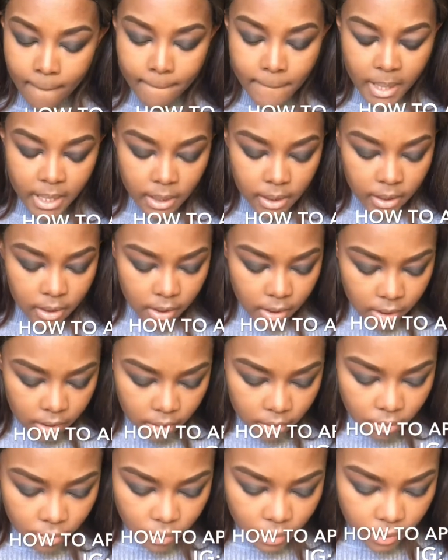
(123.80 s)
minutes.
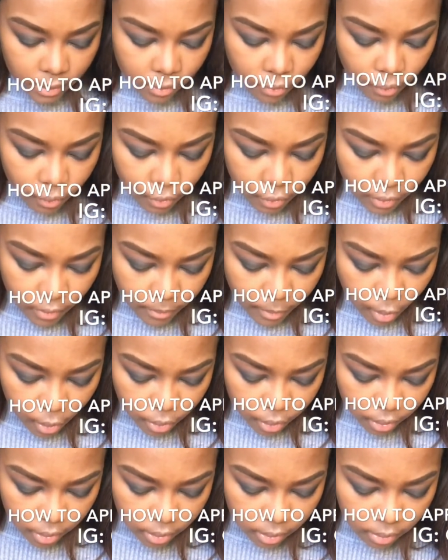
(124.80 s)
So let's go to the
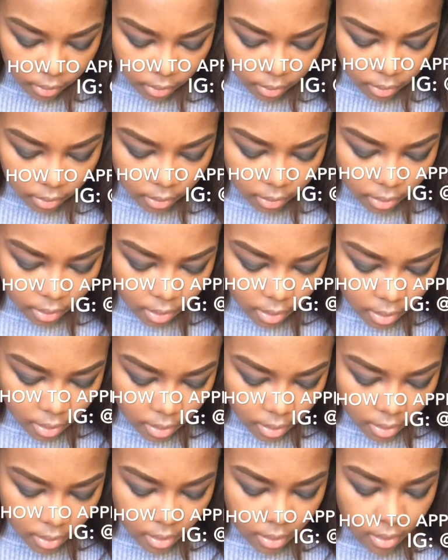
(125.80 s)
box.
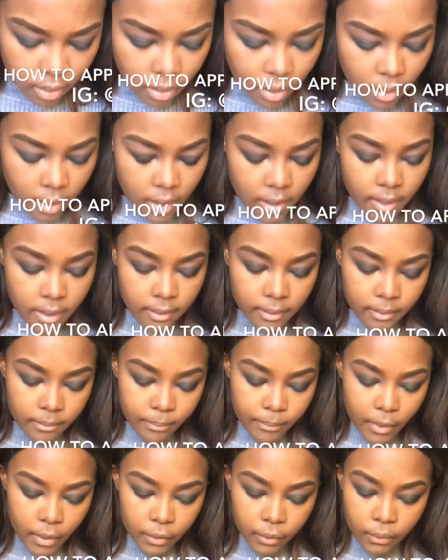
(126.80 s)
The
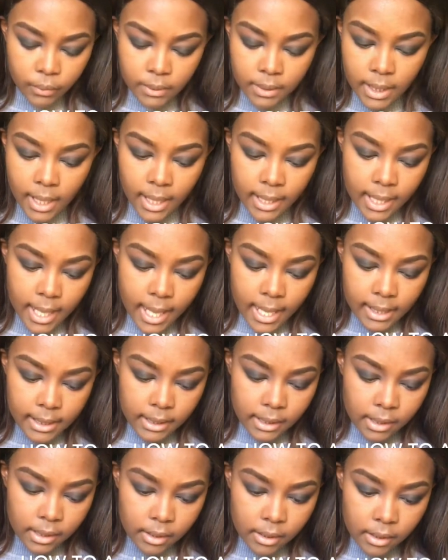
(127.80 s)
box will tell
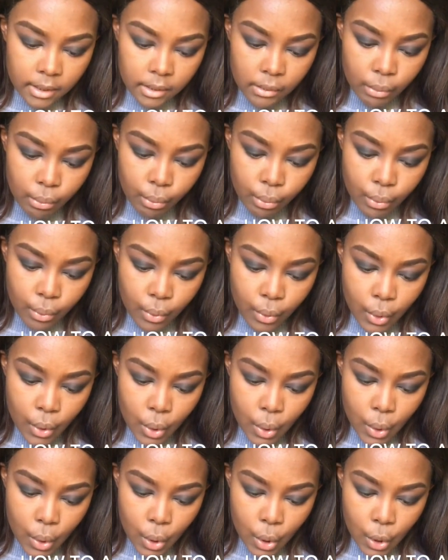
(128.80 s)
us
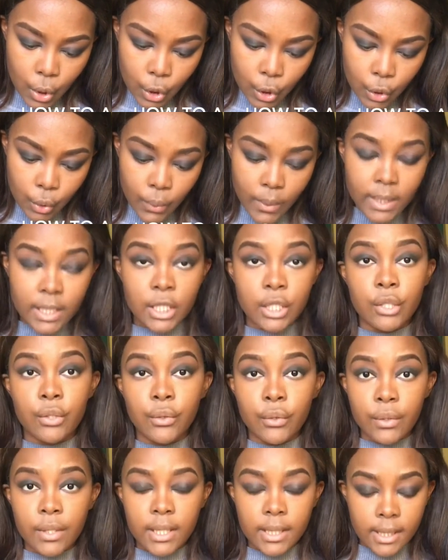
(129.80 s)
20 to
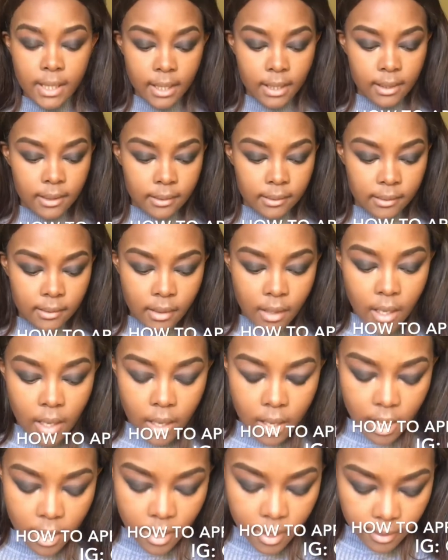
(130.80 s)
30 seconds.
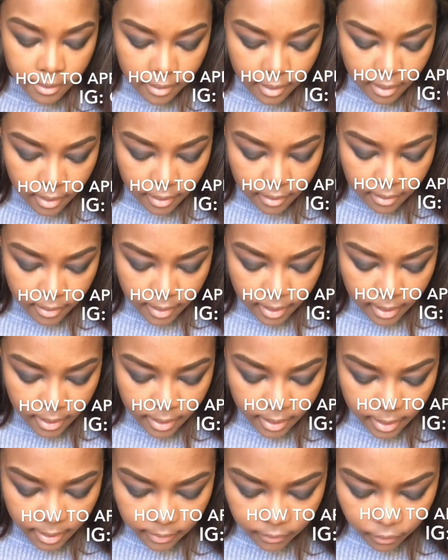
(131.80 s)
I think that
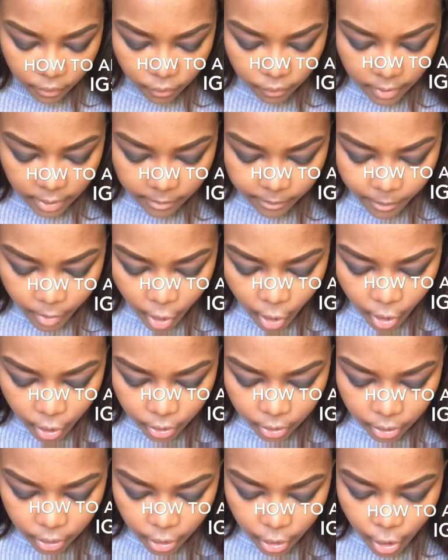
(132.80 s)
has already
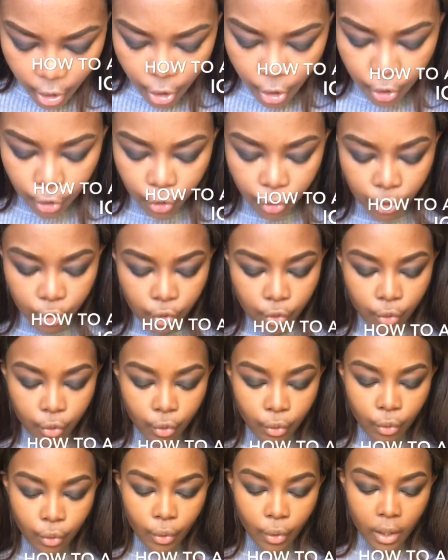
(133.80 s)
passed.
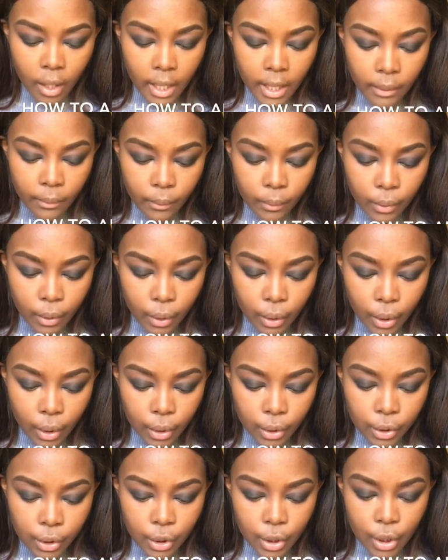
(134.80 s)
So I will
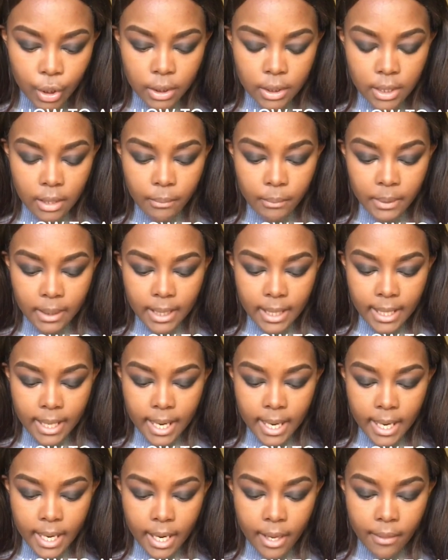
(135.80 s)
start
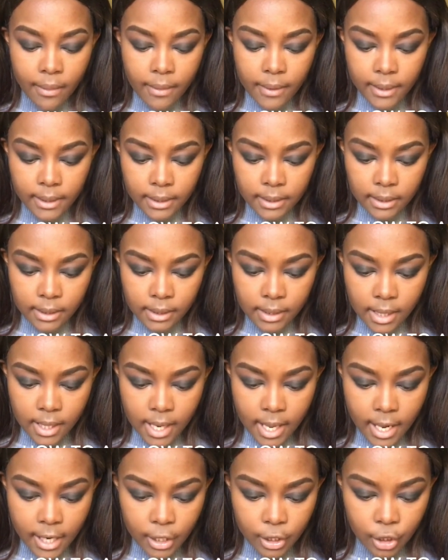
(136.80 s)
applying this
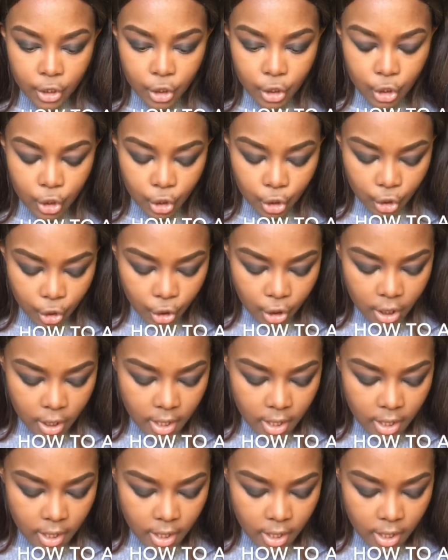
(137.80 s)
lash.